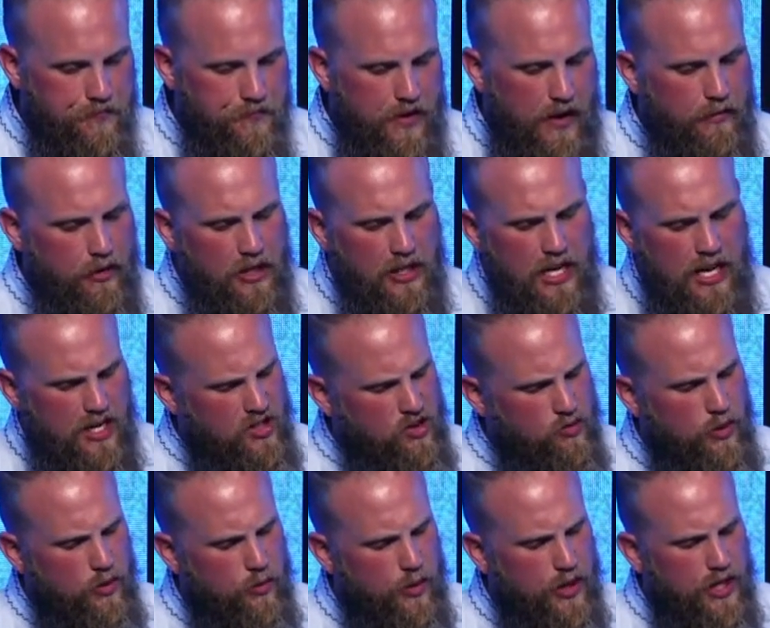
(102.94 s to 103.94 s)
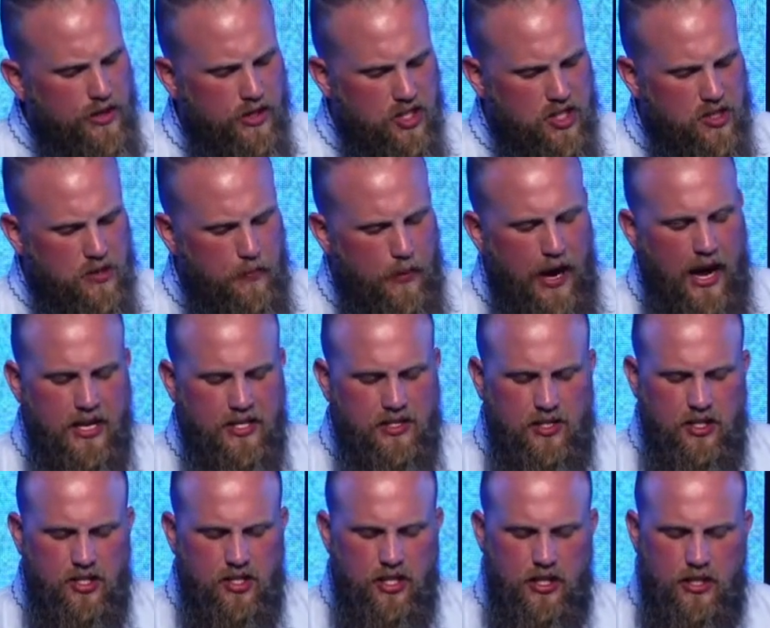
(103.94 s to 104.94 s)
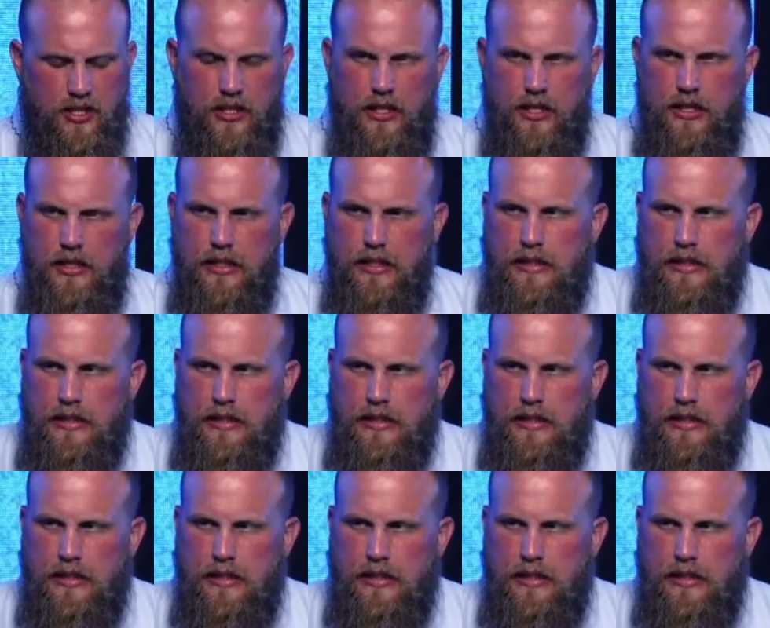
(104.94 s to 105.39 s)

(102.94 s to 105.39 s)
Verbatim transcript: Nevertheless, we read this passage, and